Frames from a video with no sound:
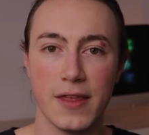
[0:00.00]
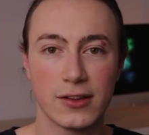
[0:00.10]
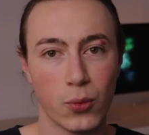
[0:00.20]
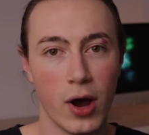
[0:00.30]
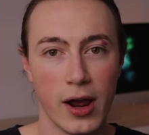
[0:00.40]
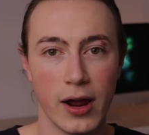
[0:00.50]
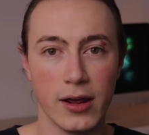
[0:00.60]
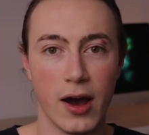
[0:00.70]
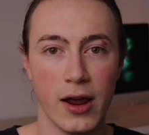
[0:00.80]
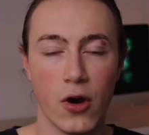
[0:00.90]
that's why
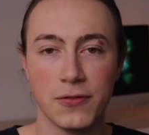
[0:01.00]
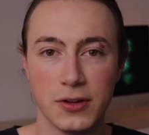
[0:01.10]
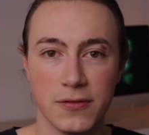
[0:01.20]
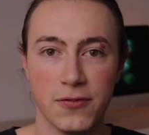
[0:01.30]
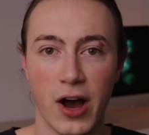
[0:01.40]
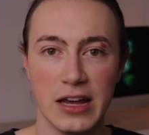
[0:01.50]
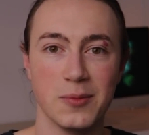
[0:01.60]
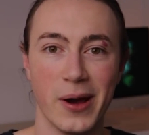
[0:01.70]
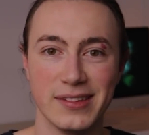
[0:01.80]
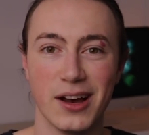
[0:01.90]
I often find
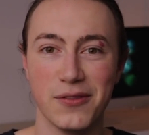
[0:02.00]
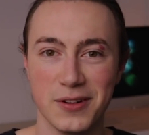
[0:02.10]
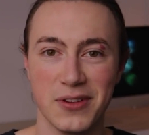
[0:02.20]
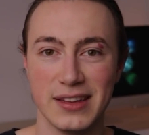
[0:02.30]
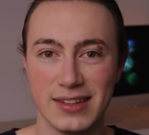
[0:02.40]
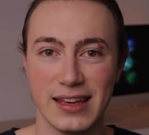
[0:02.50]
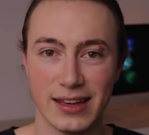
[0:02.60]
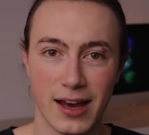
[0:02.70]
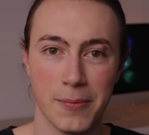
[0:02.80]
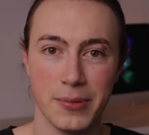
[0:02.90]
myself investing
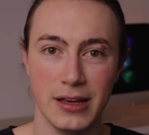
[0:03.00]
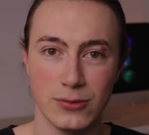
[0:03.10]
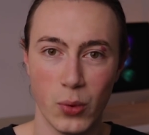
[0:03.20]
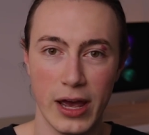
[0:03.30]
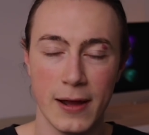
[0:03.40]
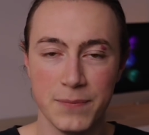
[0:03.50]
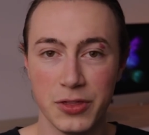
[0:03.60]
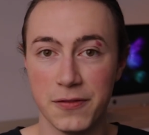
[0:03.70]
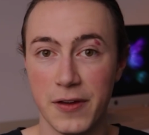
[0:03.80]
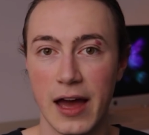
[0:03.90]
in companies where
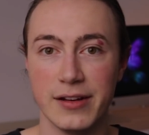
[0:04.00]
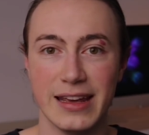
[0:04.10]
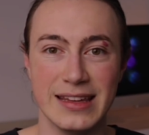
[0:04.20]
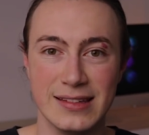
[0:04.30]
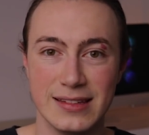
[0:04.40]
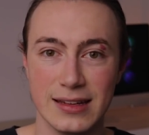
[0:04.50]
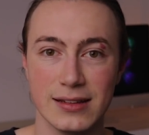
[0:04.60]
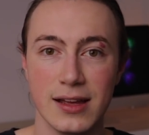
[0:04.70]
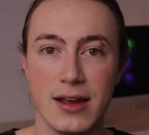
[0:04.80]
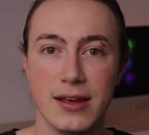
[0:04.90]
the founder is
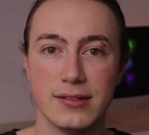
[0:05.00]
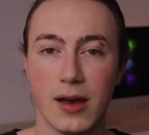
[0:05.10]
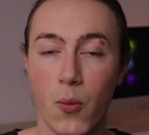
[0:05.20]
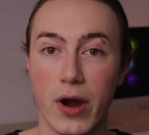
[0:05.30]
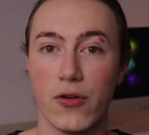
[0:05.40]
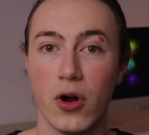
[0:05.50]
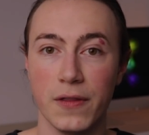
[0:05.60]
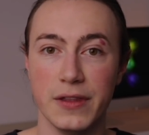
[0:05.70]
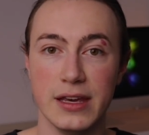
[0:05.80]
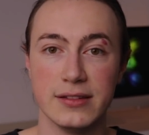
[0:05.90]
still somewhere
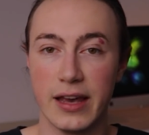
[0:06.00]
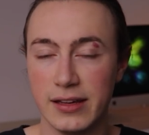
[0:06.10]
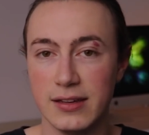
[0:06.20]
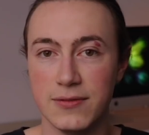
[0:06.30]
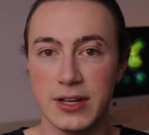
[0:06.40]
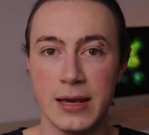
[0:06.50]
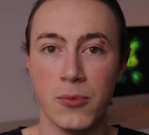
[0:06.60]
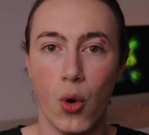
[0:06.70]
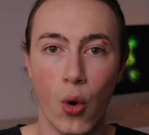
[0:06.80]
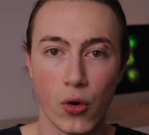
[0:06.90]
on the executive
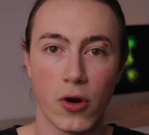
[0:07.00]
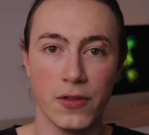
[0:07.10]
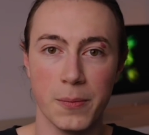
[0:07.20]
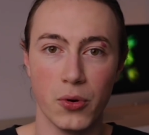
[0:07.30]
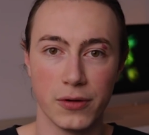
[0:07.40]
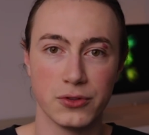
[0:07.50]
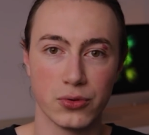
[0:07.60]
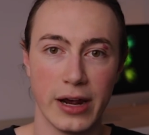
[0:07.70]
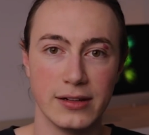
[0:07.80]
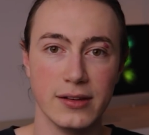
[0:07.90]
team or on the board of
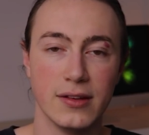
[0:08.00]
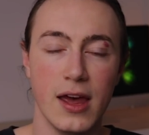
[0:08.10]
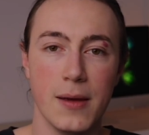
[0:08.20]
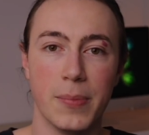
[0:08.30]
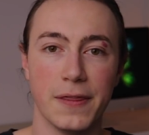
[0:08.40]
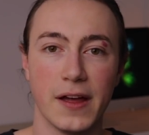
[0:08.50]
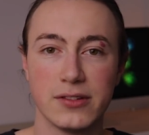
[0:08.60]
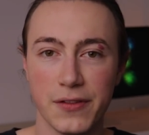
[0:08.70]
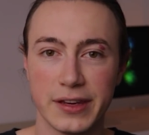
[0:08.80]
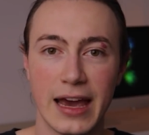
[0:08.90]
directors. But
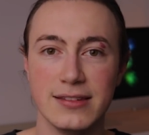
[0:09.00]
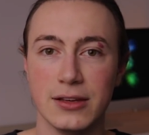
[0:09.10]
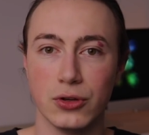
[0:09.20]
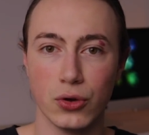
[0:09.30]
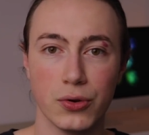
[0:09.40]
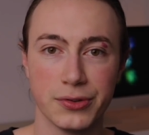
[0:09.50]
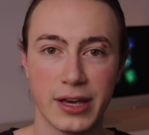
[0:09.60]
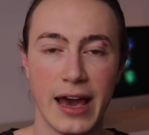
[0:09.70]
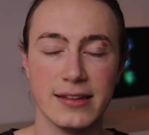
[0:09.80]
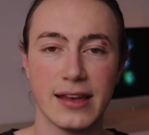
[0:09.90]
that's not the case in Google's
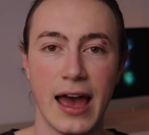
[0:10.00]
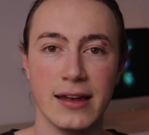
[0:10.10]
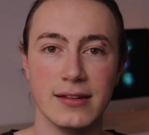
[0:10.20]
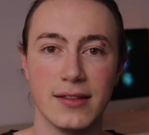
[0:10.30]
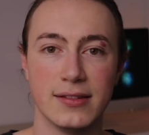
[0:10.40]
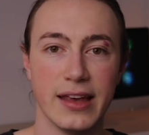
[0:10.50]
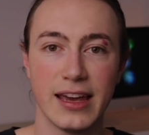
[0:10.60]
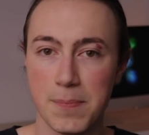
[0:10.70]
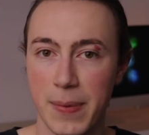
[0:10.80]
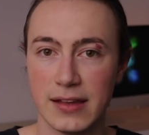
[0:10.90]
case. And the
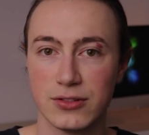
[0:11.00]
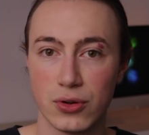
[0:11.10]
second best